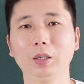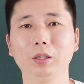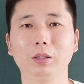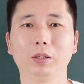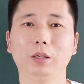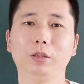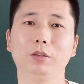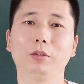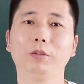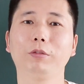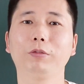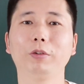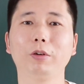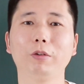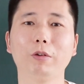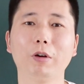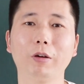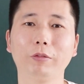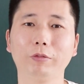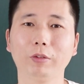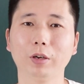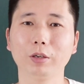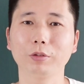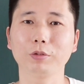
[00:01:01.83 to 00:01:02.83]
The new
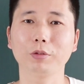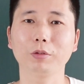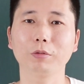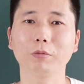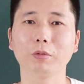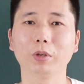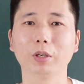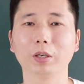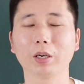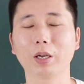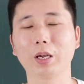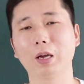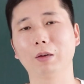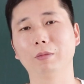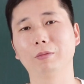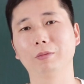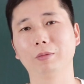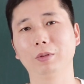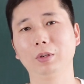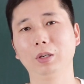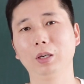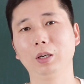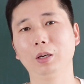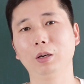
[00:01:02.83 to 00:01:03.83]
firmware function will have
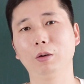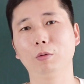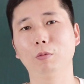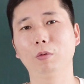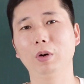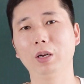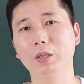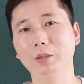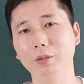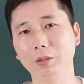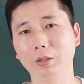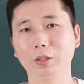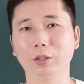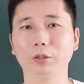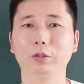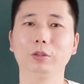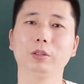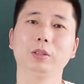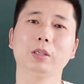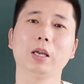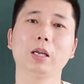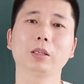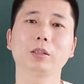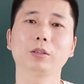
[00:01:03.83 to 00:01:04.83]
one
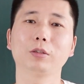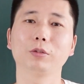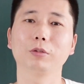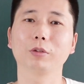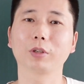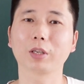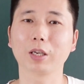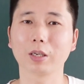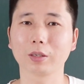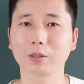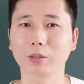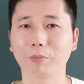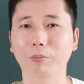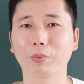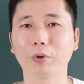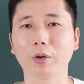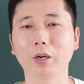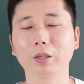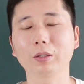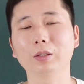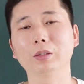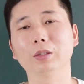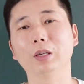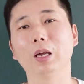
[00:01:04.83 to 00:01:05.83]
that you can
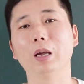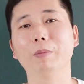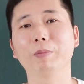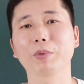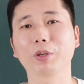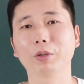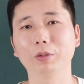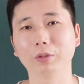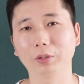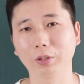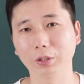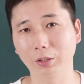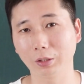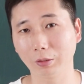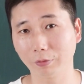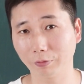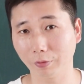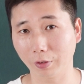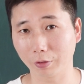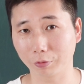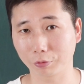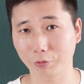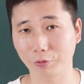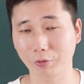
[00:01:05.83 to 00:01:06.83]
support the MQTT
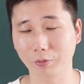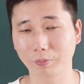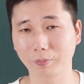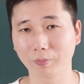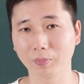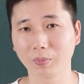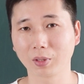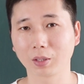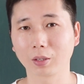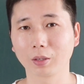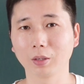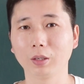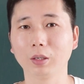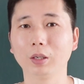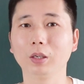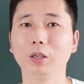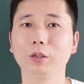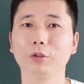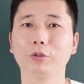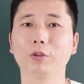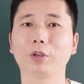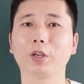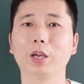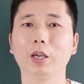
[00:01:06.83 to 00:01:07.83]
function.
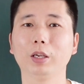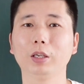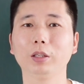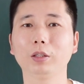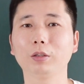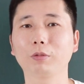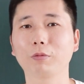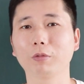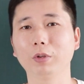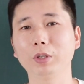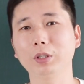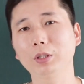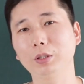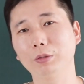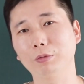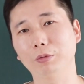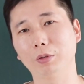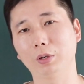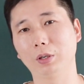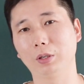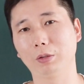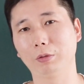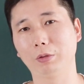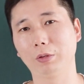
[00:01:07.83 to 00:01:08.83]
You can integrate
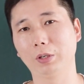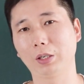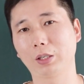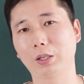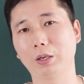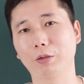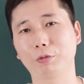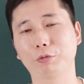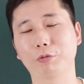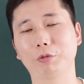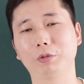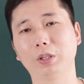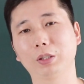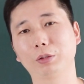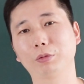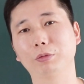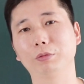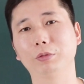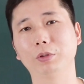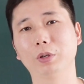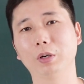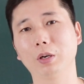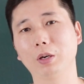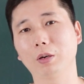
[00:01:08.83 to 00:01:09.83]
your relay controller
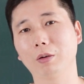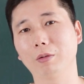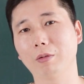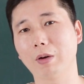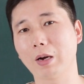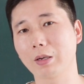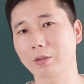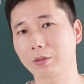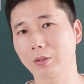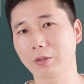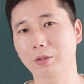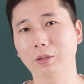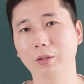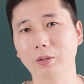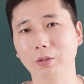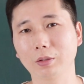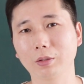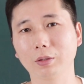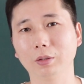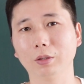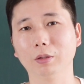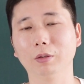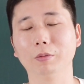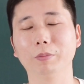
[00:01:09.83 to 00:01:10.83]
to your home
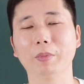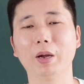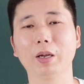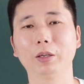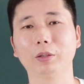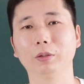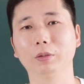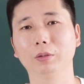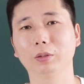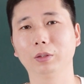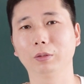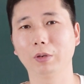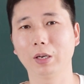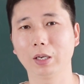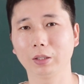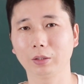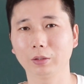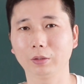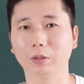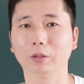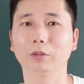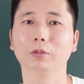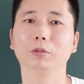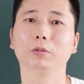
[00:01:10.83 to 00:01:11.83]
assistant or by
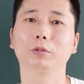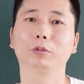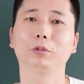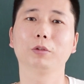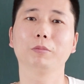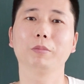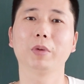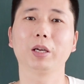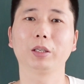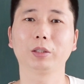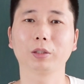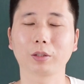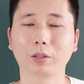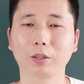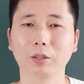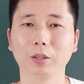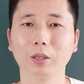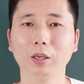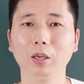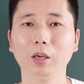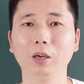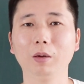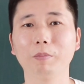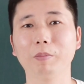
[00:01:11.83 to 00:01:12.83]
Node-RED or Automatic
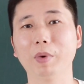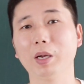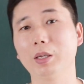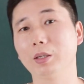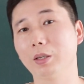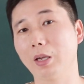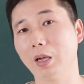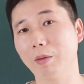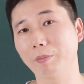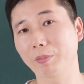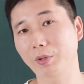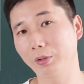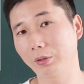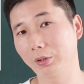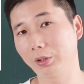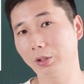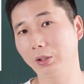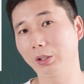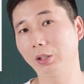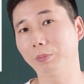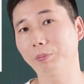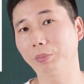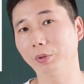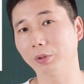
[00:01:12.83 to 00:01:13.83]
by the
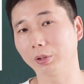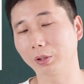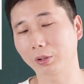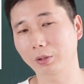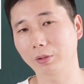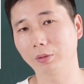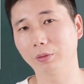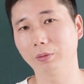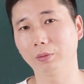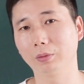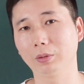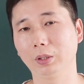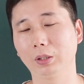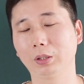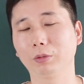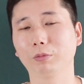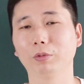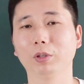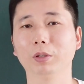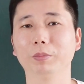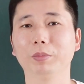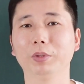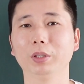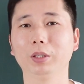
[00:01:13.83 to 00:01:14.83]
MQTT protocol. It
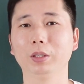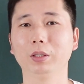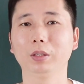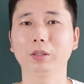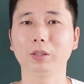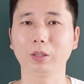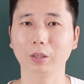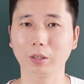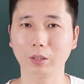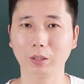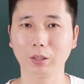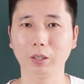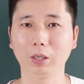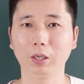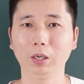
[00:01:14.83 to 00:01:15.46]
will be easy.